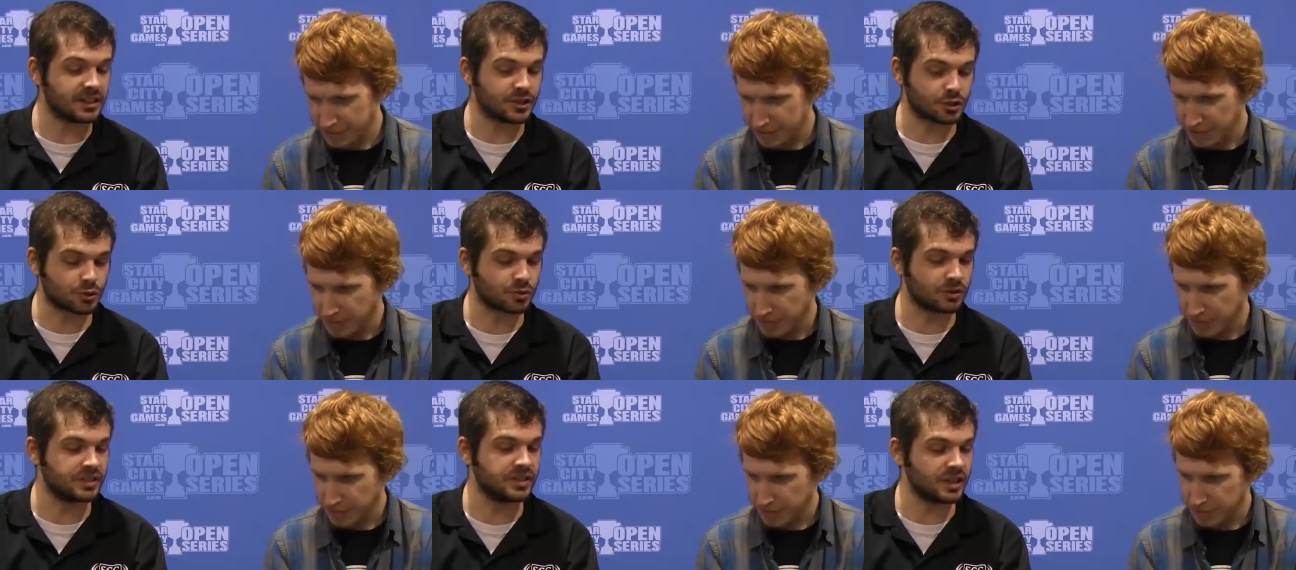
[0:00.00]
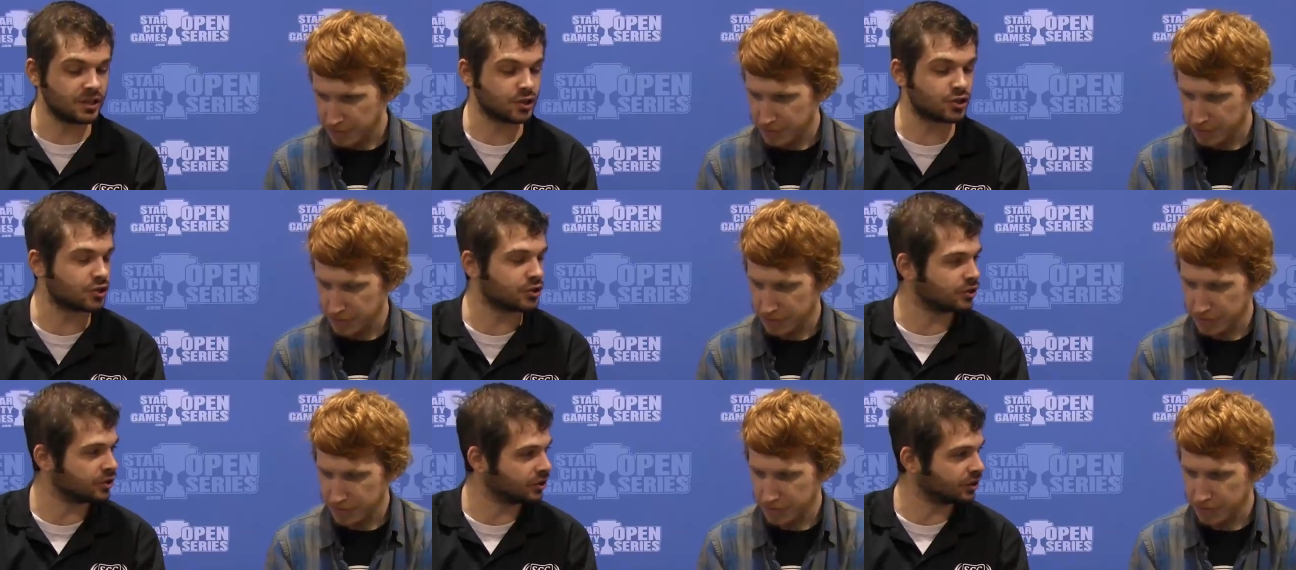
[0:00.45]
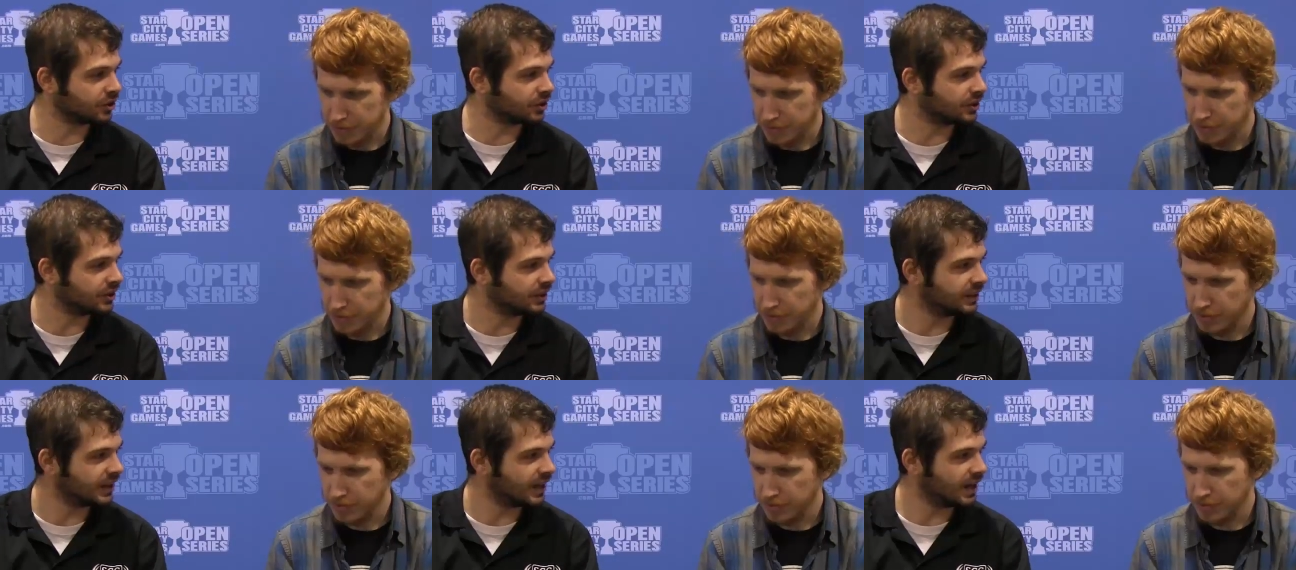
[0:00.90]
Speaker 1: the traditional
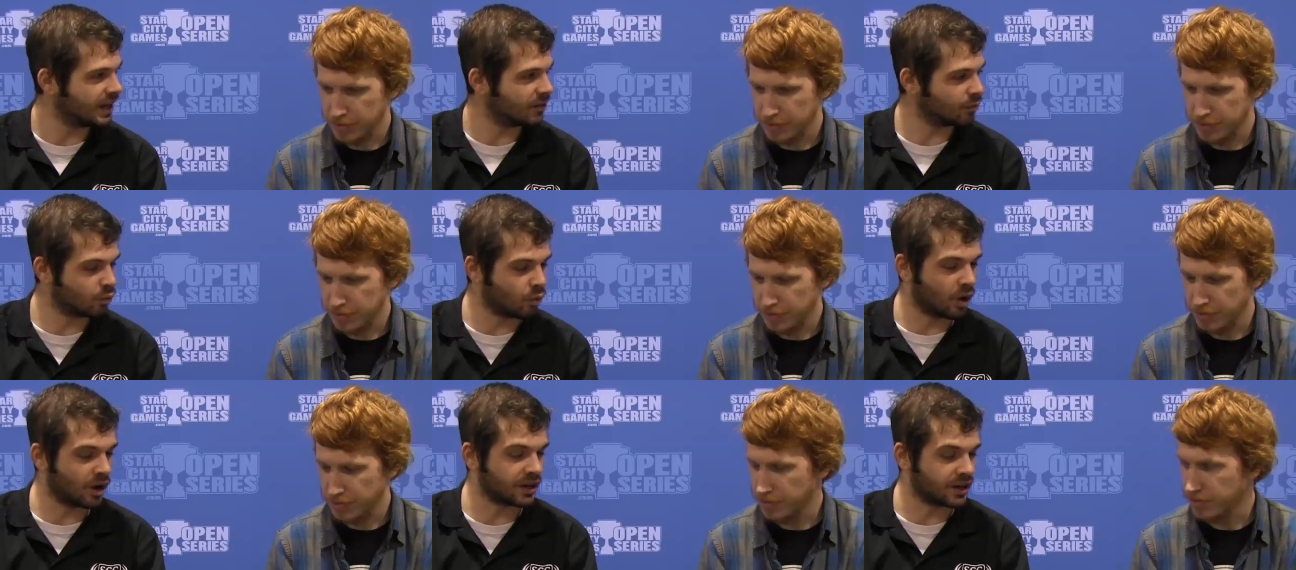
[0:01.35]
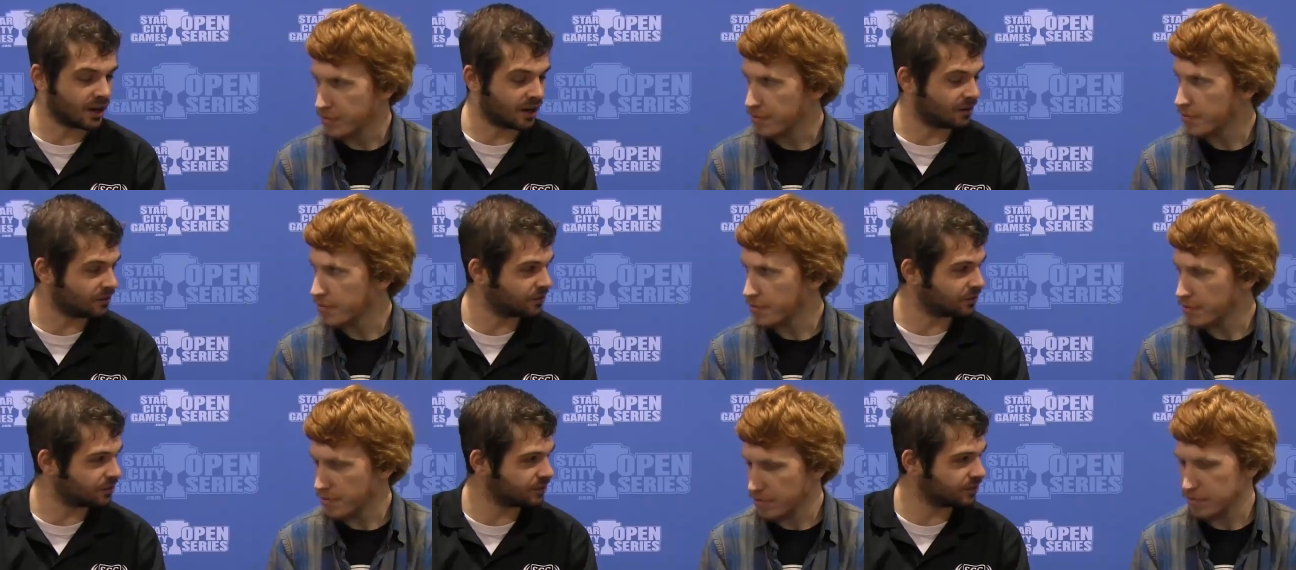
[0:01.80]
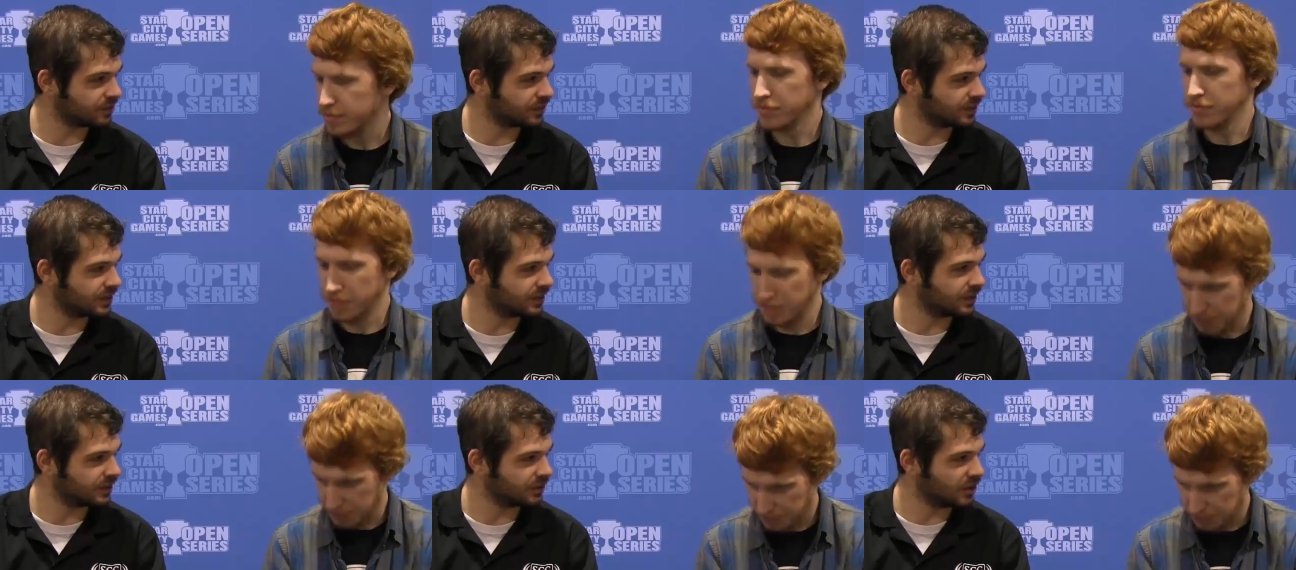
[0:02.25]
one of.
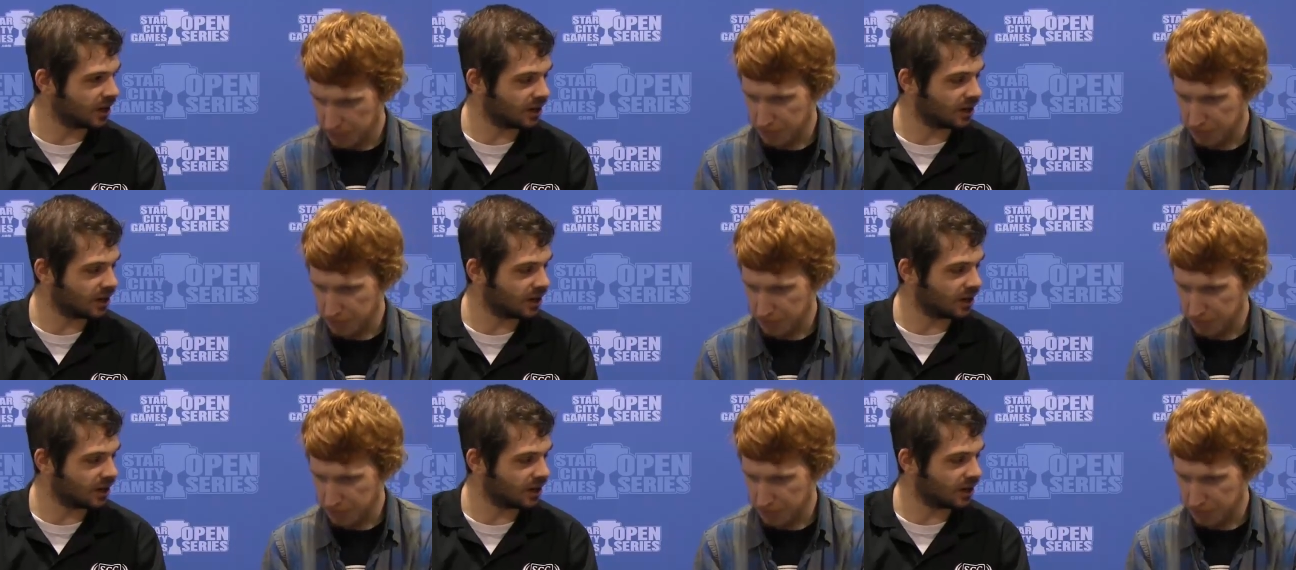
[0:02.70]
Mm-hmm.